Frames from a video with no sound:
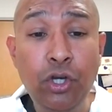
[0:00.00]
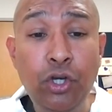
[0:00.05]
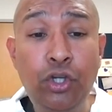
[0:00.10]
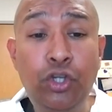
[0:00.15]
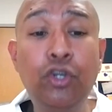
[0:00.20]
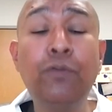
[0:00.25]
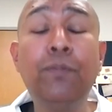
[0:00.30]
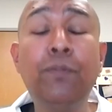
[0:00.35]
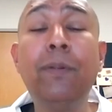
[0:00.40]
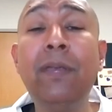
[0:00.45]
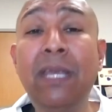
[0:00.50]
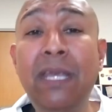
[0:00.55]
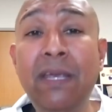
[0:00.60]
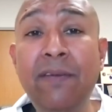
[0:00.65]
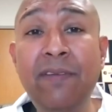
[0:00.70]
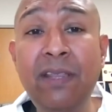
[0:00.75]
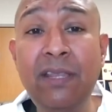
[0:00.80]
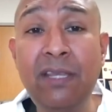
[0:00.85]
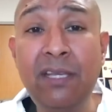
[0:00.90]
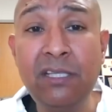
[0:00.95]
should we be
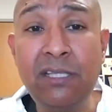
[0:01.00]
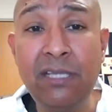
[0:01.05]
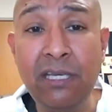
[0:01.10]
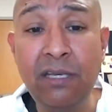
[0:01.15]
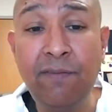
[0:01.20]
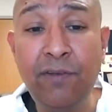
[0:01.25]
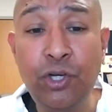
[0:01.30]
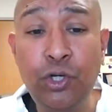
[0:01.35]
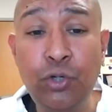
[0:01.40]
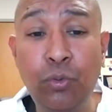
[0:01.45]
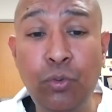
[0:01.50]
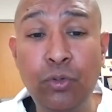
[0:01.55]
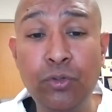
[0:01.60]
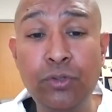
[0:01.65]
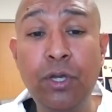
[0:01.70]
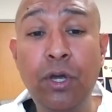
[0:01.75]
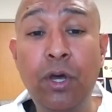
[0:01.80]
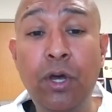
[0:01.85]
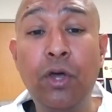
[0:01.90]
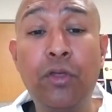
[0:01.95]
giving these
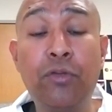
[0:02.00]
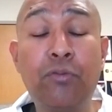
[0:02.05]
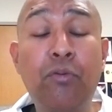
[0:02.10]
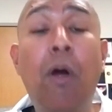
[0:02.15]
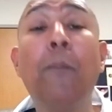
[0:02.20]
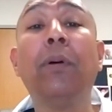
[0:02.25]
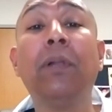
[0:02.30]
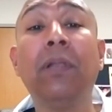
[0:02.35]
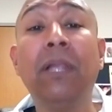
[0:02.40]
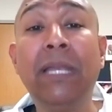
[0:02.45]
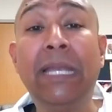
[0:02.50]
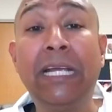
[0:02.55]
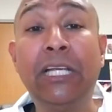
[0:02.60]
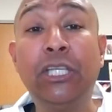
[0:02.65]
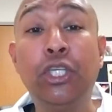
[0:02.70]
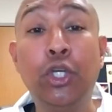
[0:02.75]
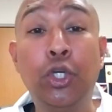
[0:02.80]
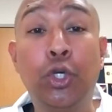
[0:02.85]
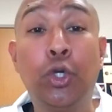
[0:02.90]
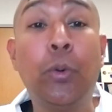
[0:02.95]
individuals
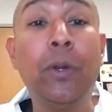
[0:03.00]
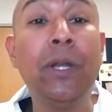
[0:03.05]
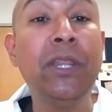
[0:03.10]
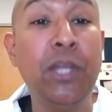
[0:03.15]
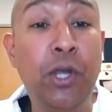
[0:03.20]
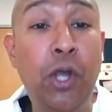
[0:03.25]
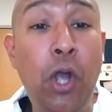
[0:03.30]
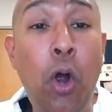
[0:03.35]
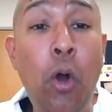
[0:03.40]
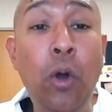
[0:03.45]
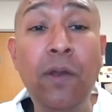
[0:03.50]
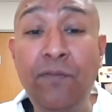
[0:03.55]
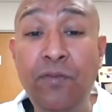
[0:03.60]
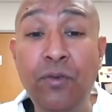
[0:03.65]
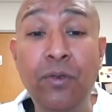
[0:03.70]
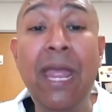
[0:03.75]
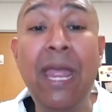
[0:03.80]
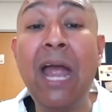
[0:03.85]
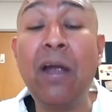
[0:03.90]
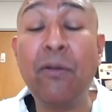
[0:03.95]
thrombolytics during the code if
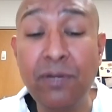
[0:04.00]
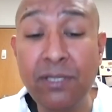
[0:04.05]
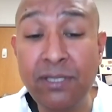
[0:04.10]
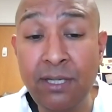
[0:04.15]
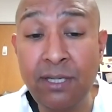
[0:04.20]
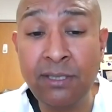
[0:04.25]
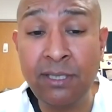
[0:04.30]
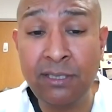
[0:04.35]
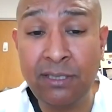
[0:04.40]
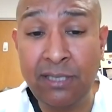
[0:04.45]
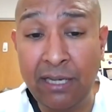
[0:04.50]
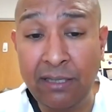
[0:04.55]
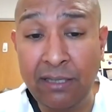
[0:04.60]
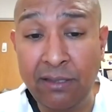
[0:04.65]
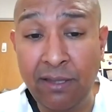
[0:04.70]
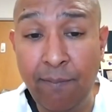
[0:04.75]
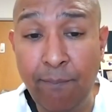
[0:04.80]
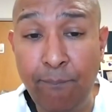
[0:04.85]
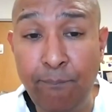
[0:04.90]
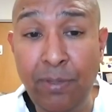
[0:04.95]
you can't resuscitate
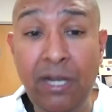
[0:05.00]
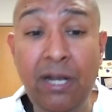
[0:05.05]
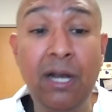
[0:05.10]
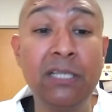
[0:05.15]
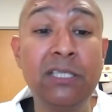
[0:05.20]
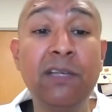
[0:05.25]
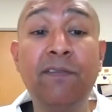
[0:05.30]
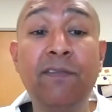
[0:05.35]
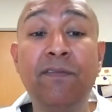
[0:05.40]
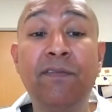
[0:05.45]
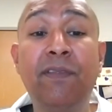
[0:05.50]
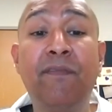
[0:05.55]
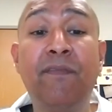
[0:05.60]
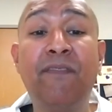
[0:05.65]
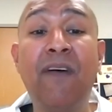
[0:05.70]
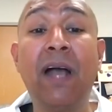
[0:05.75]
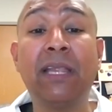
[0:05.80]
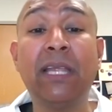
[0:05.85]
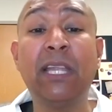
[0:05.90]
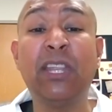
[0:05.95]
them because of the
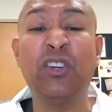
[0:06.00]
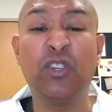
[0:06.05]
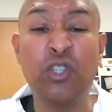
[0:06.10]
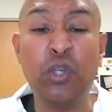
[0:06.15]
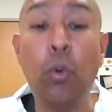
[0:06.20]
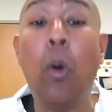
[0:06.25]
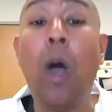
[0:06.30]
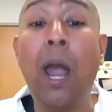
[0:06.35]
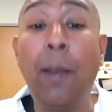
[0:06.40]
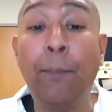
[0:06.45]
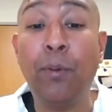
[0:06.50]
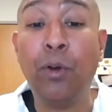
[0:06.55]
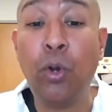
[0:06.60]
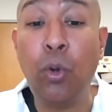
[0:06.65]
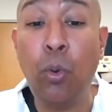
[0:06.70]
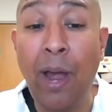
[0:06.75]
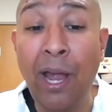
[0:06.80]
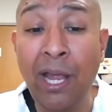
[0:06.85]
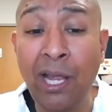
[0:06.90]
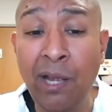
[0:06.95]
fact that they're so
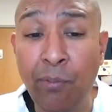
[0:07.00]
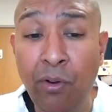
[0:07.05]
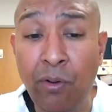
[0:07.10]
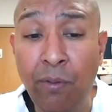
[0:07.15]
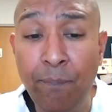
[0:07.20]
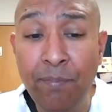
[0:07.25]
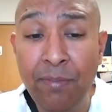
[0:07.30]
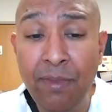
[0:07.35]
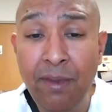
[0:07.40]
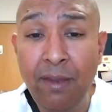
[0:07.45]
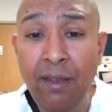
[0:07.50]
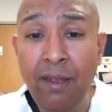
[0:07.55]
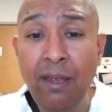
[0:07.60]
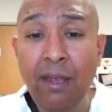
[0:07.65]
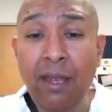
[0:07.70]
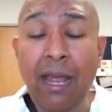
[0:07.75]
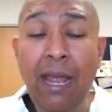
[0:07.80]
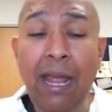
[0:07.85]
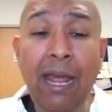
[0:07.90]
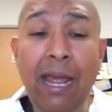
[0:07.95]
hypercoagulable?
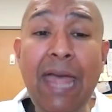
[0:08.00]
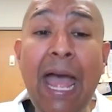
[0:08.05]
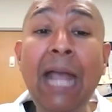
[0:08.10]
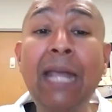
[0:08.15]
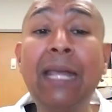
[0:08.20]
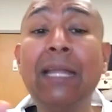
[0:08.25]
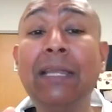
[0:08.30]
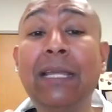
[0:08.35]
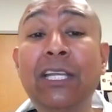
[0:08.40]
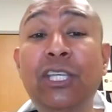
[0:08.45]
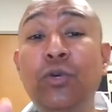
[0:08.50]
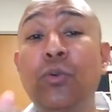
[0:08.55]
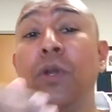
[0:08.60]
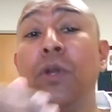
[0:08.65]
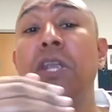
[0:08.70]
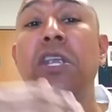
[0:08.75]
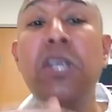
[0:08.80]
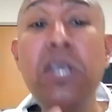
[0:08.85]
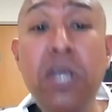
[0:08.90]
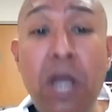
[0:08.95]
And that could lead to
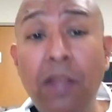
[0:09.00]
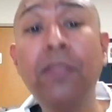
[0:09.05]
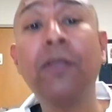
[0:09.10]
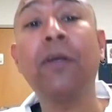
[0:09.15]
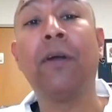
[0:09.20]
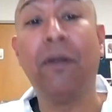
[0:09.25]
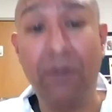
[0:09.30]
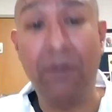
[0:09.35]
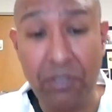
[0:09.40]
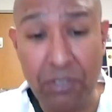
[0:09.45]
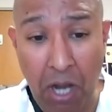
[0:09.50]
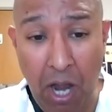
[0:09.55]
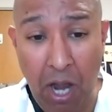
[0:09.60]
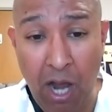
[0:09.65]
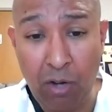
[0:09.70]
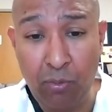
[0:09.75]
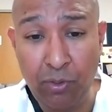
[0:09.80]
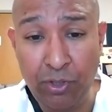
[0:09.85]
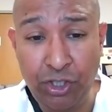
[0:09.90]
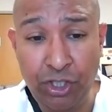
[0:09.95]
another
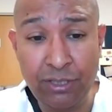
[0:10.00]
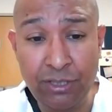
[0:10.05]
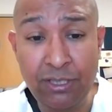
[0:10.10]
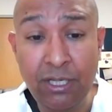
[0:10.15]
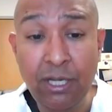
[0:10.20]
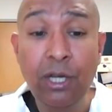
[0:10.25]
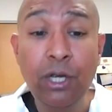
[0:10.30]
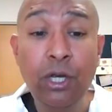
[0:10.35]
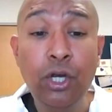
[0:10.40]
talk, which is,